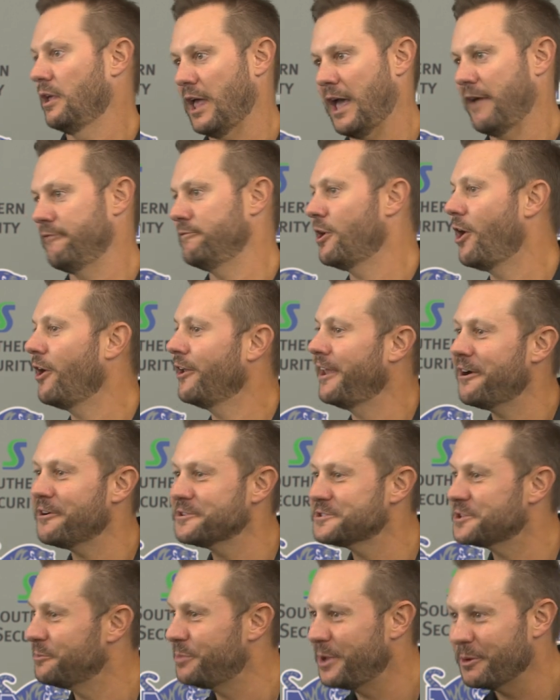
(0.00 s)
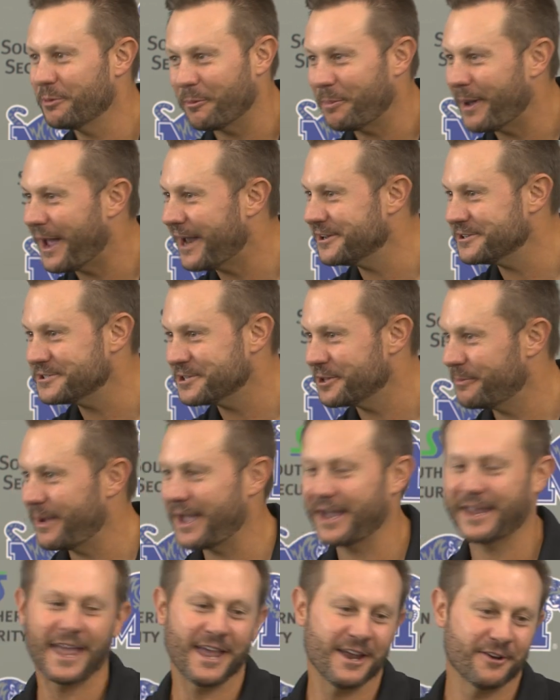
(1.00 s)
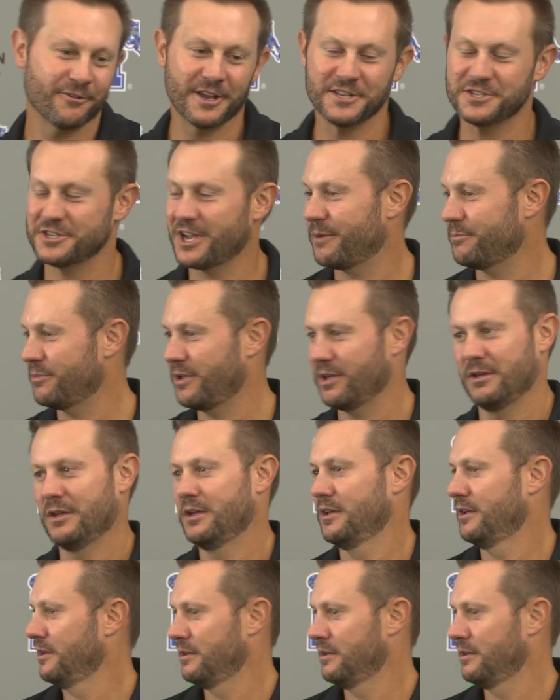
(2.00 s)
And all of a sudden people are patting us on the back. Hey, great job.